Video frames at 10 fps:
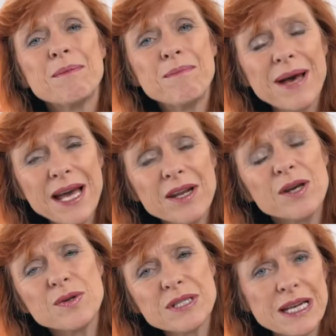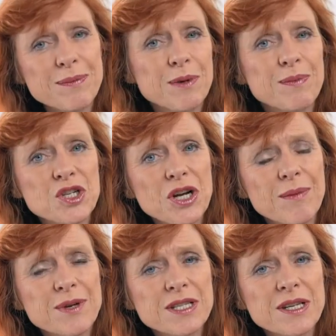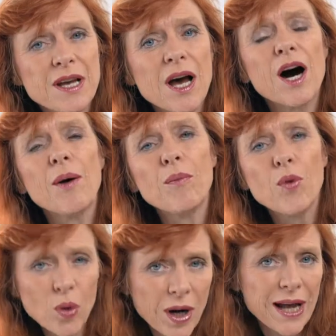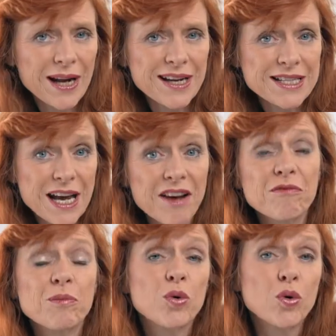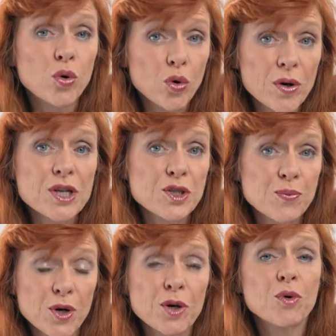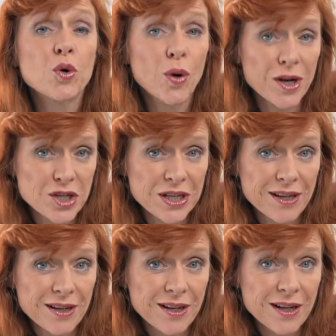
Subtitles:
men who sleep in pyjamas are more likely to have poorer sperm quality